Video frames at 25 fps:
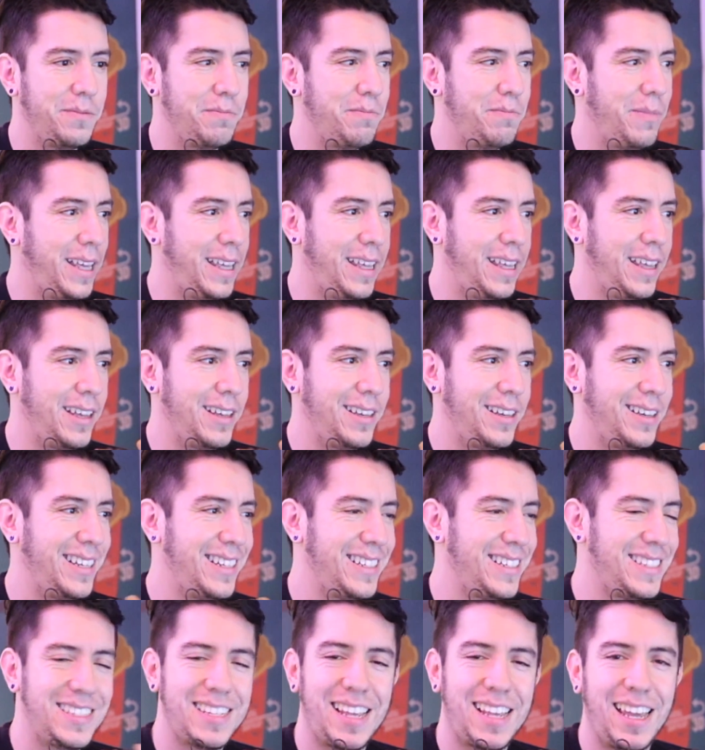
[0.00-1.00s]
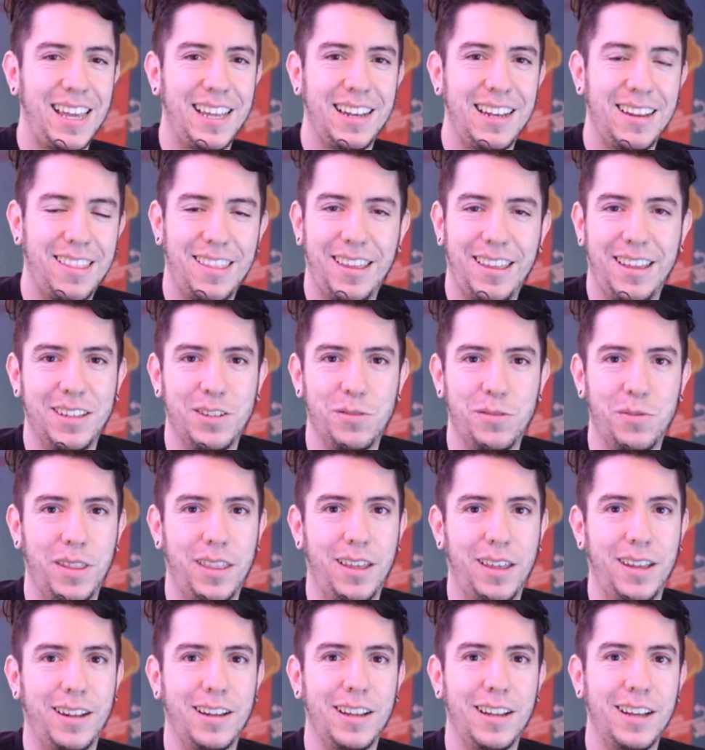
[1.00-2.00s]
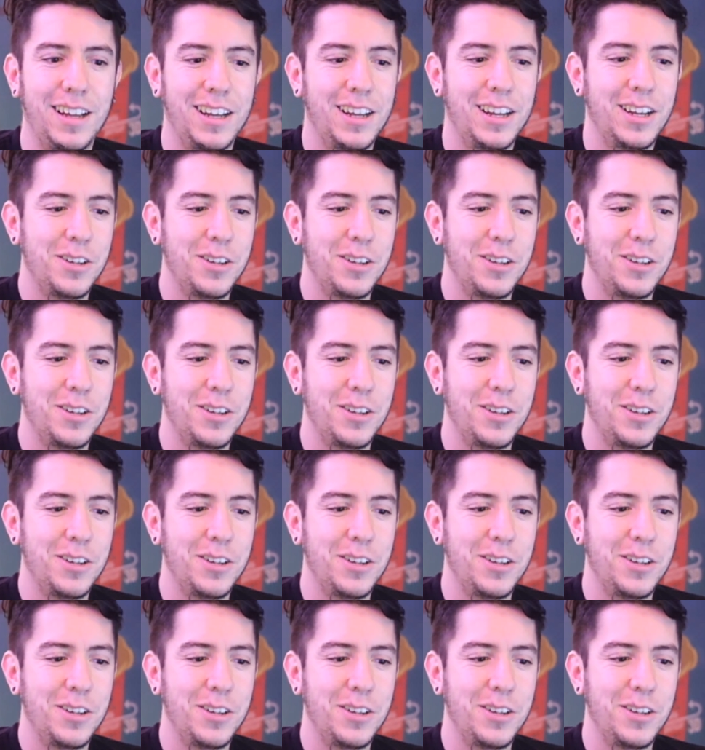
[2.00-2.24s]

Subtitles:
making insane things with it.